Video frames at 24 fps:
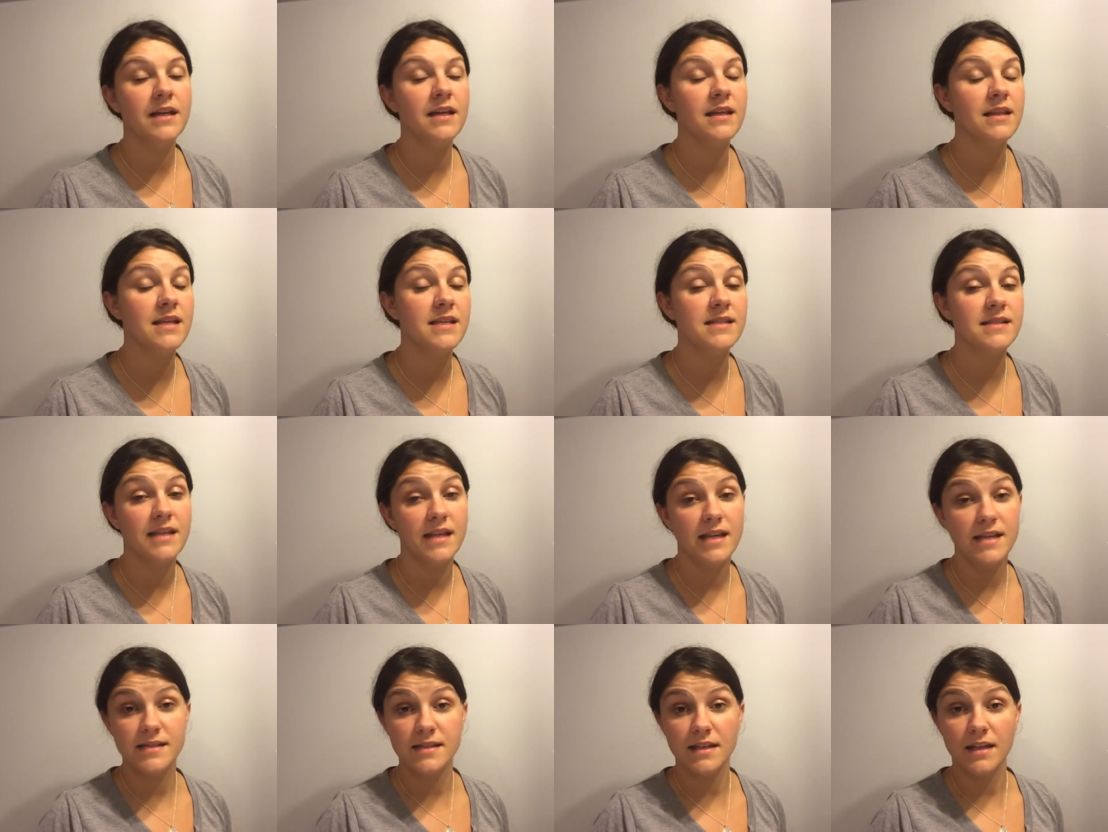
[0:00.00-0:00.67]
This
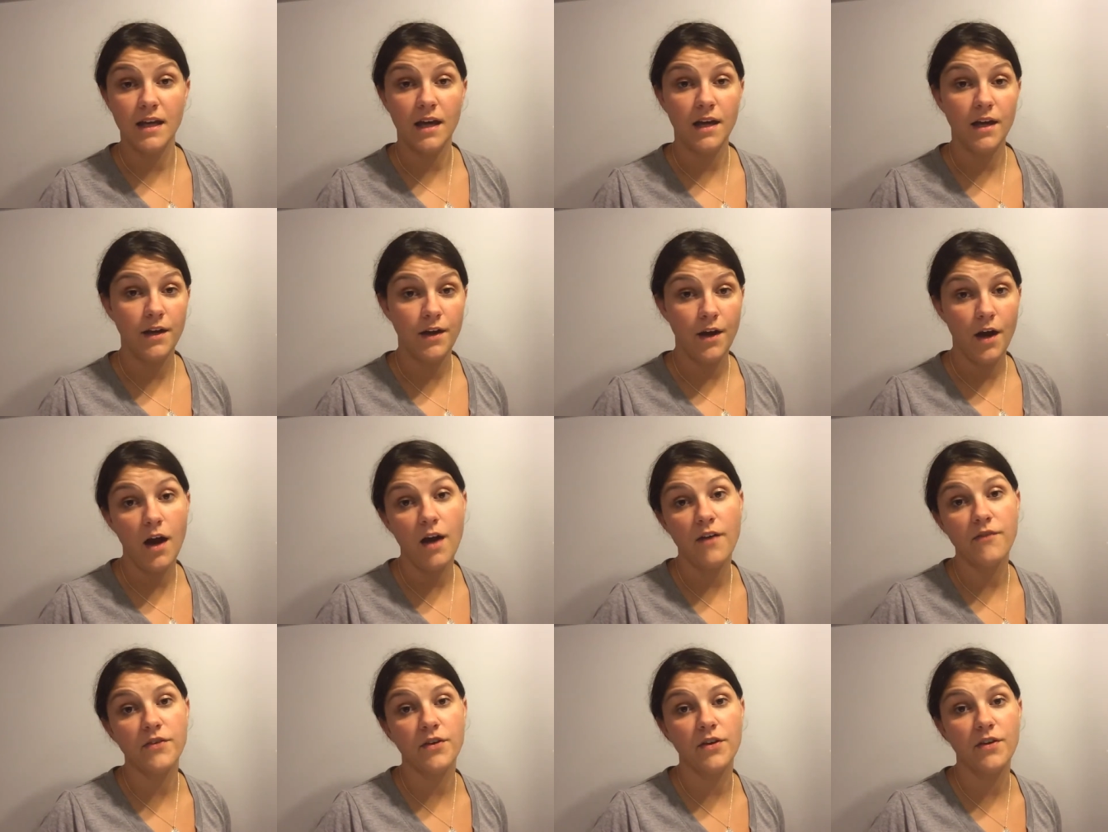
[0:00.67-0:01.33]
isn't an
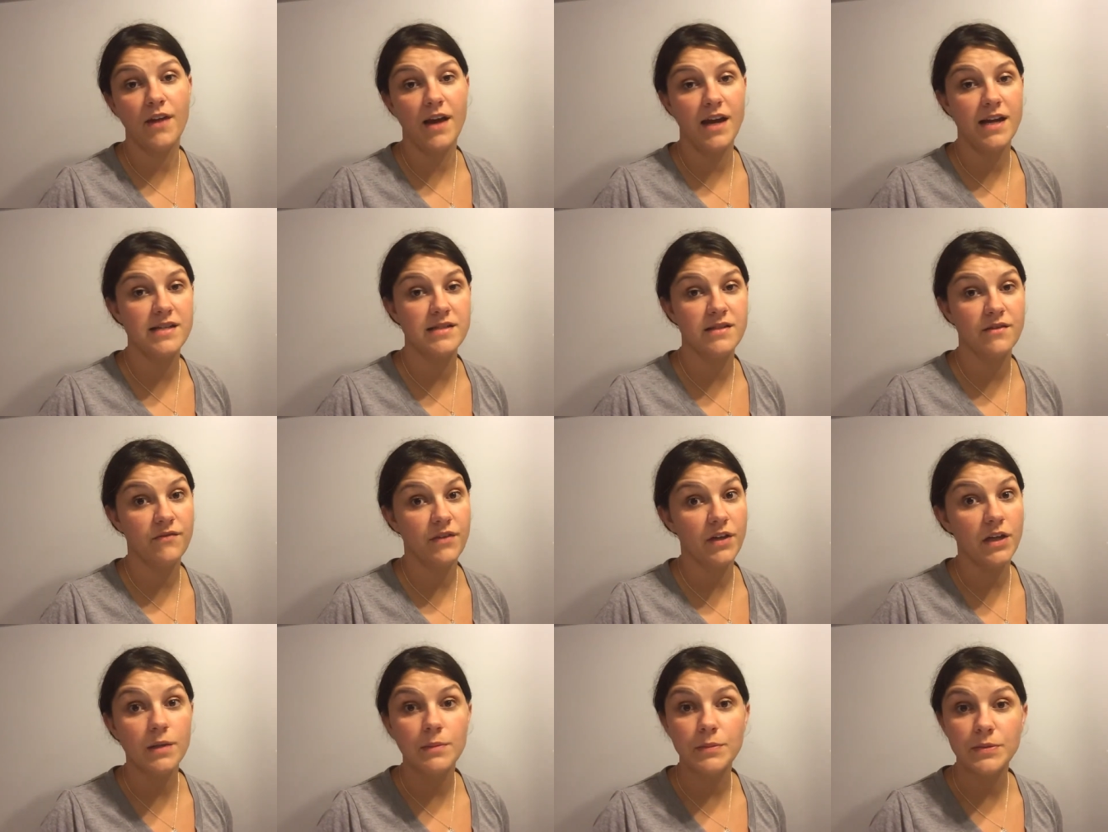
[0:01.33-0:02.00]
offer that is
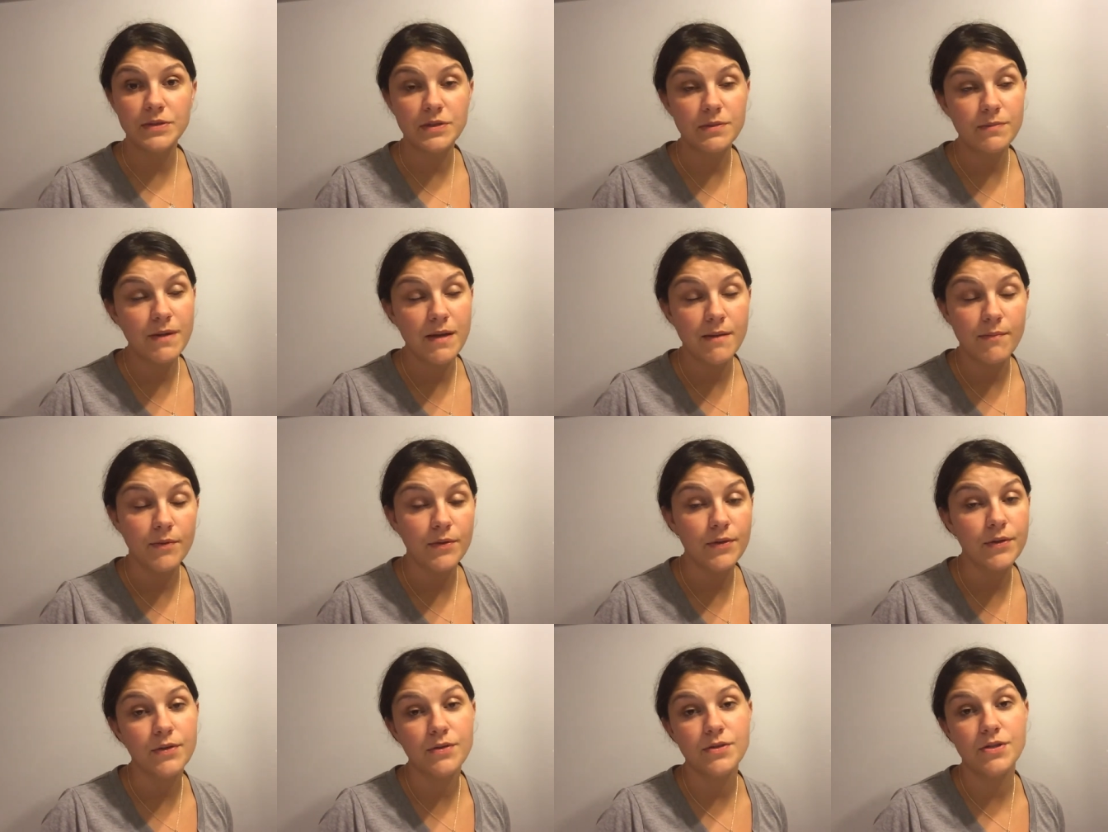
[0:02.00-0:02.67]
available to
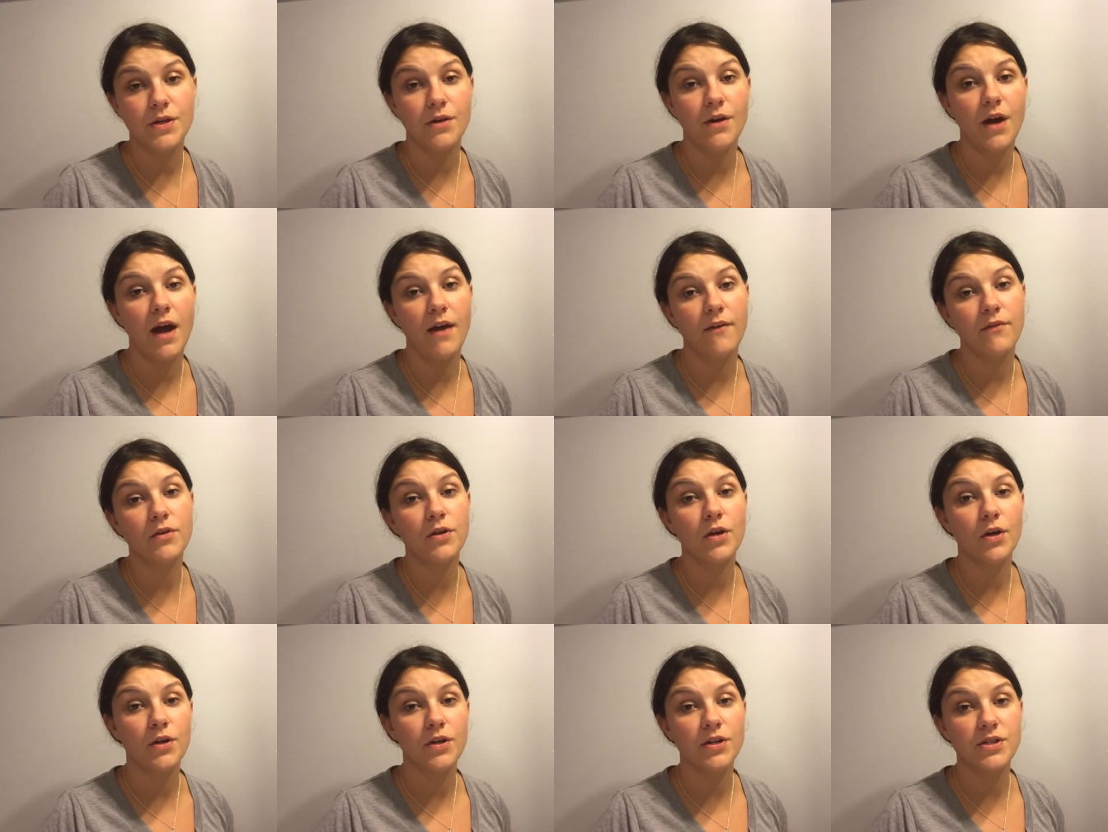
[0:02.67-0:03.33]
people who don't have
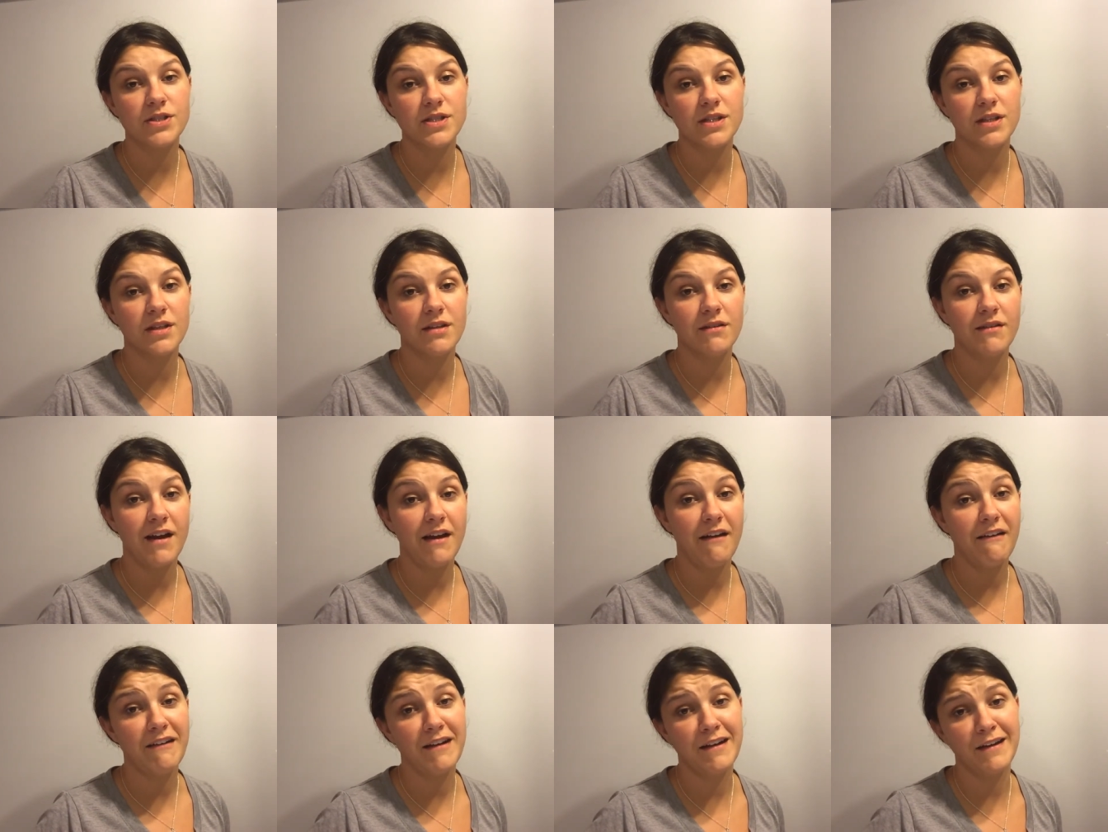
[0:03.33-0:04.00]
Kroger's in their
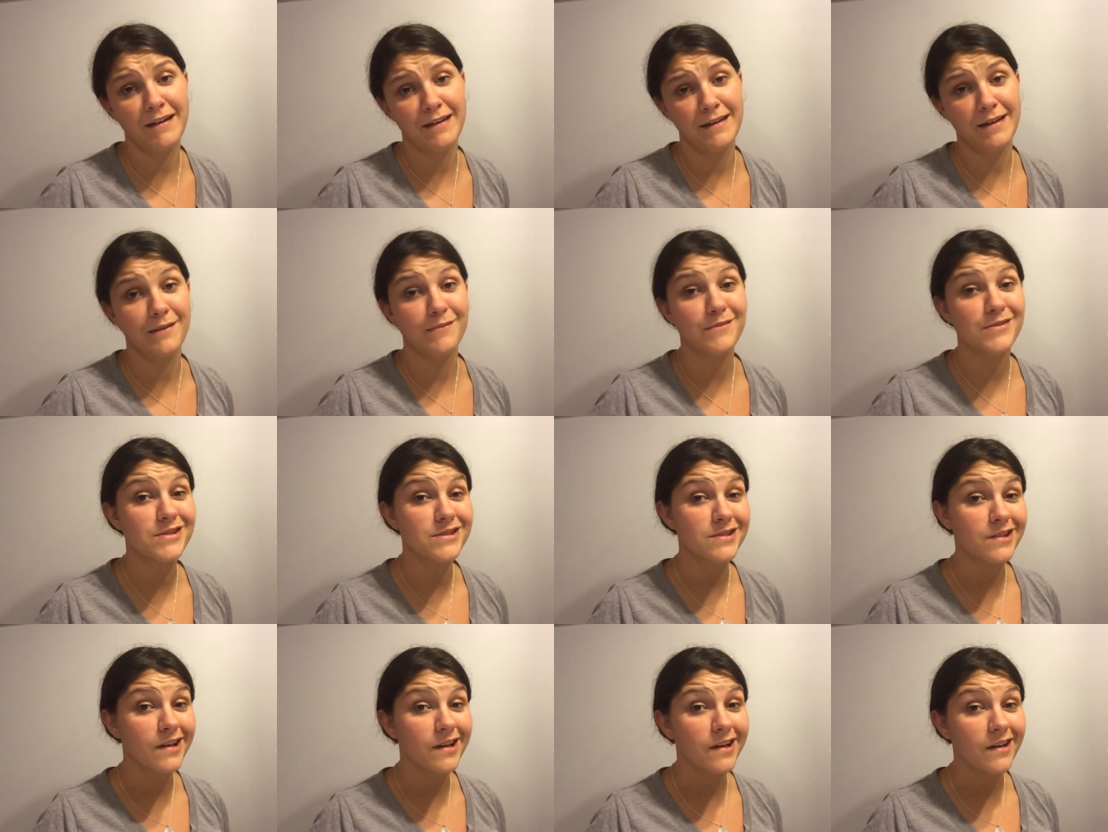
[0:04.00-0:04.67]
area, and I'm
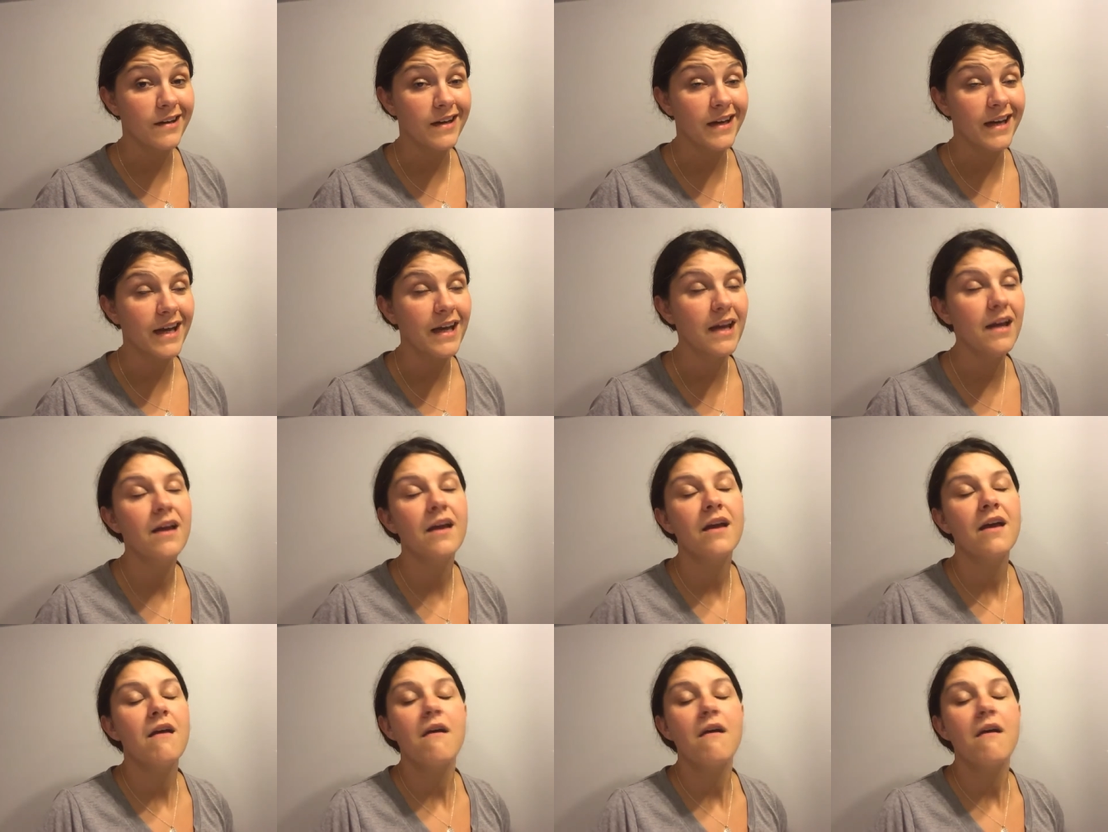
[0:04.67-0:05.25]
sorry.